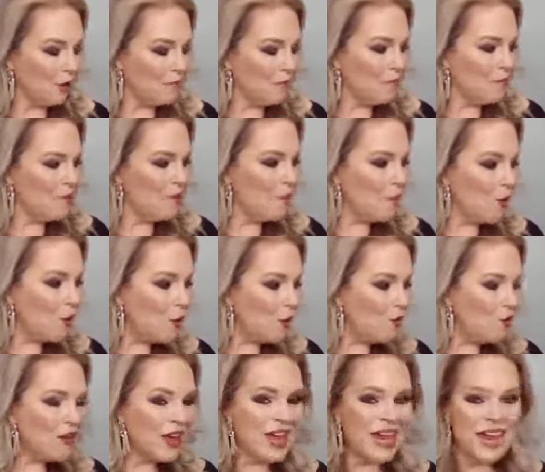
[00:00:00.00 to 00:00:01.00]

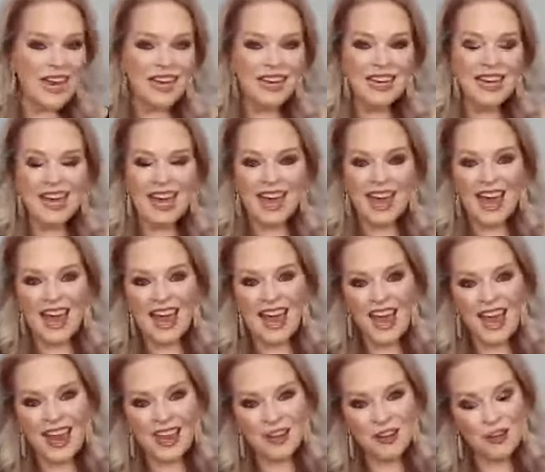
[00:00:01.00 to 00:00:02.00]
moving,
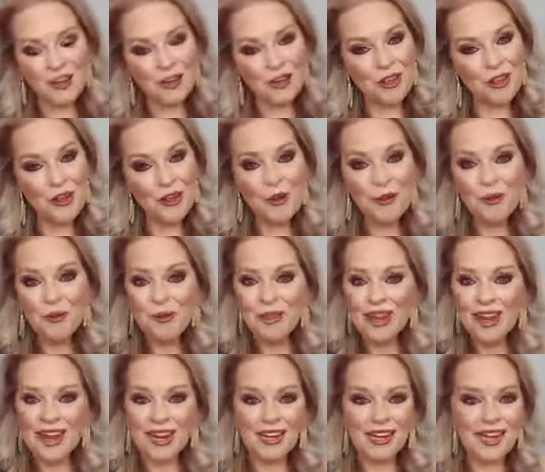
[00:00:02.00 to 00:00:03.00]
and you're
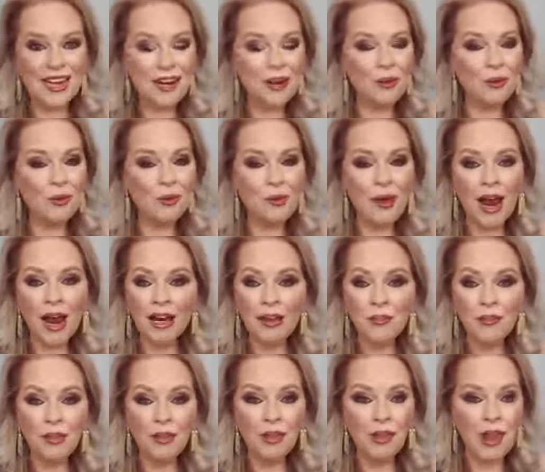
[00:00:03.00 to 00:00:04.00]
using
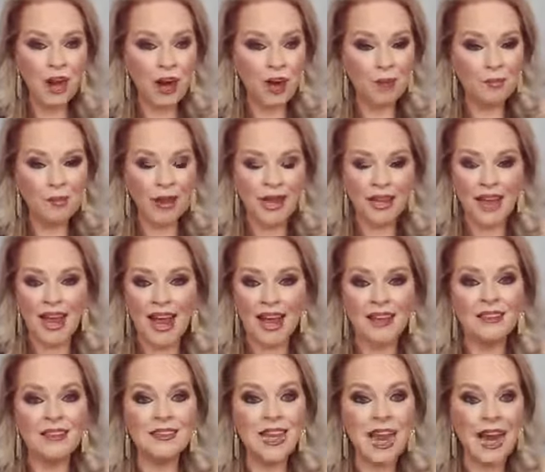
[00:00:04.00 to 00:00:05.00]
incredible therapies
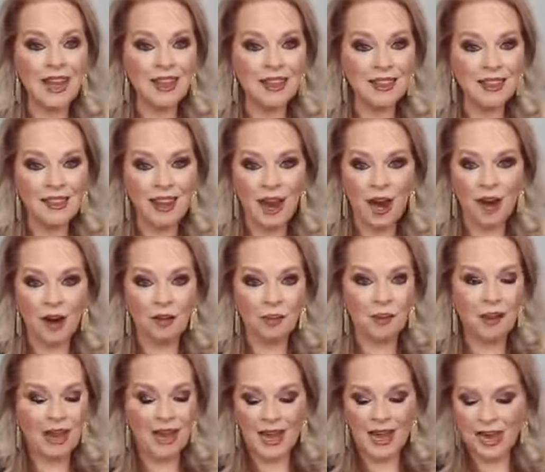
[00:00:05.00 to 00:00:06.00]
like light
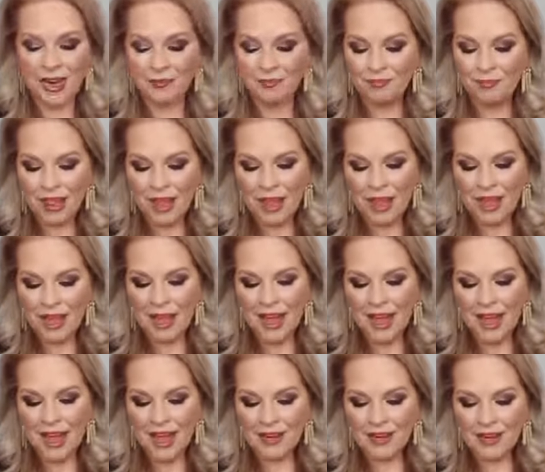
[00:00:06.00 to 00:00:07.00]
therapy. And
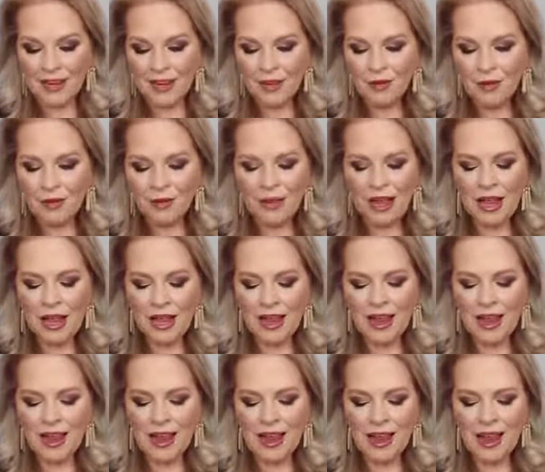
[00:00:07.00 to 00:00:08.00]
in
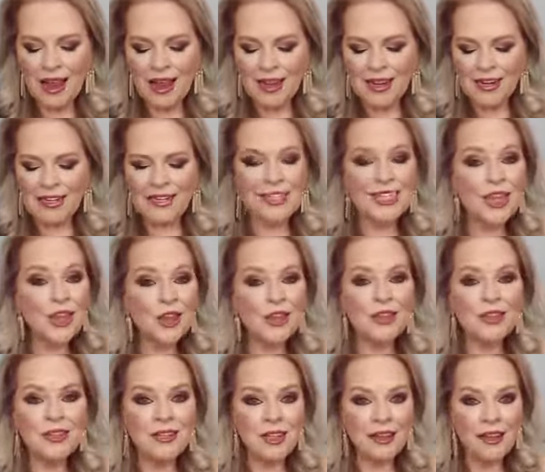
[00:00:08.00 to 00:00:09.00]

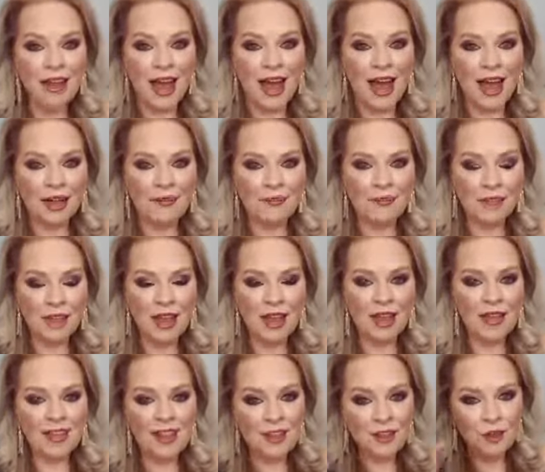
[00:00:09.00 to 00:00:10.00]
addition to that,
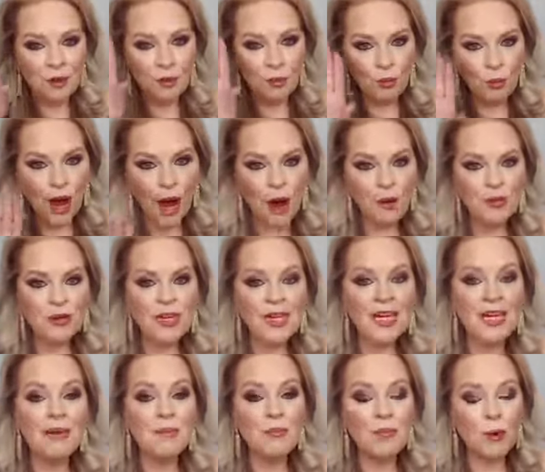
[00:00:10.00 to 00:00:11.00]
these
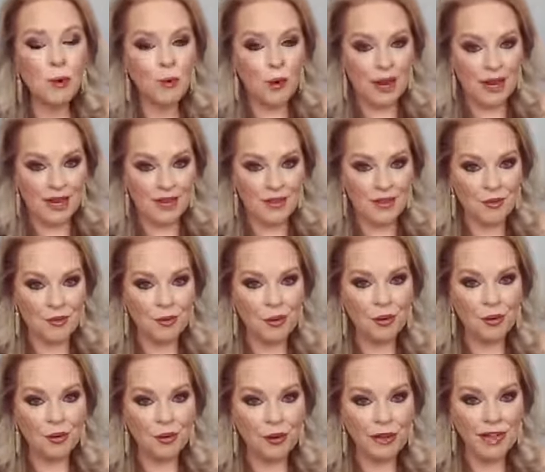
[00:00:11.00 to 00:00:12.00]
grounding points
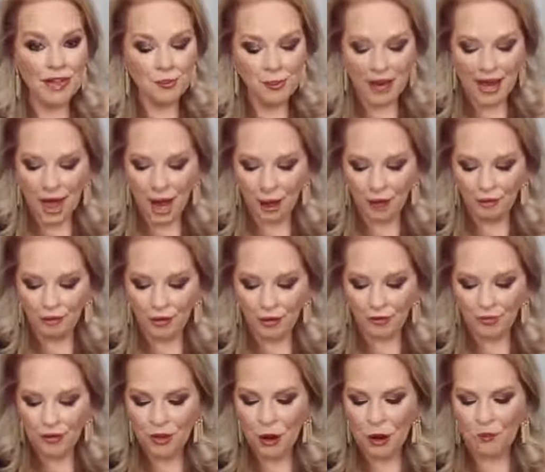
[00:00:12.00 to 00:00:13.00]
will really be
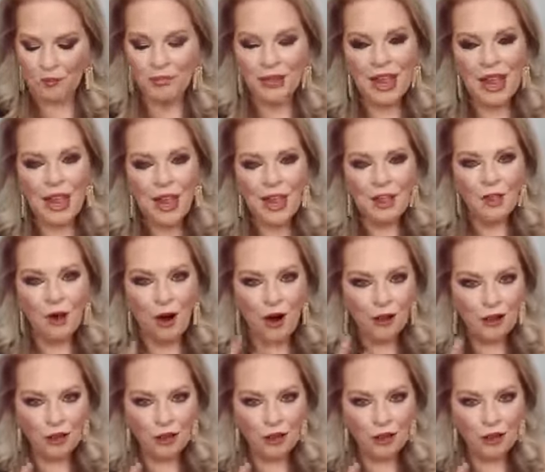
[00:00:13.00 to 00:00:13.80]
helpful. So there are